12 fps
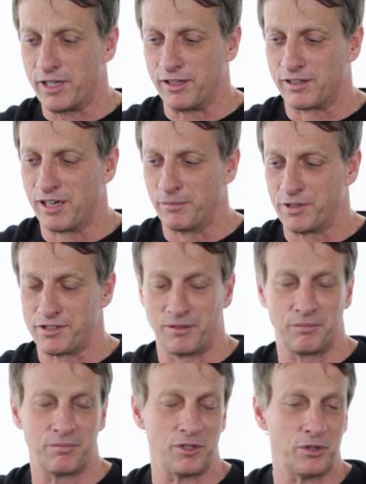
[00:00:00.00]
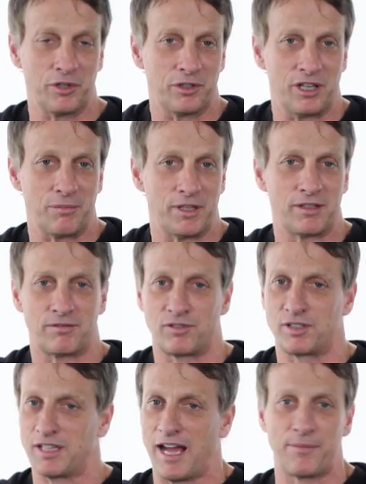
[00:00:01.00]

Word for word: we could come to some new agreement,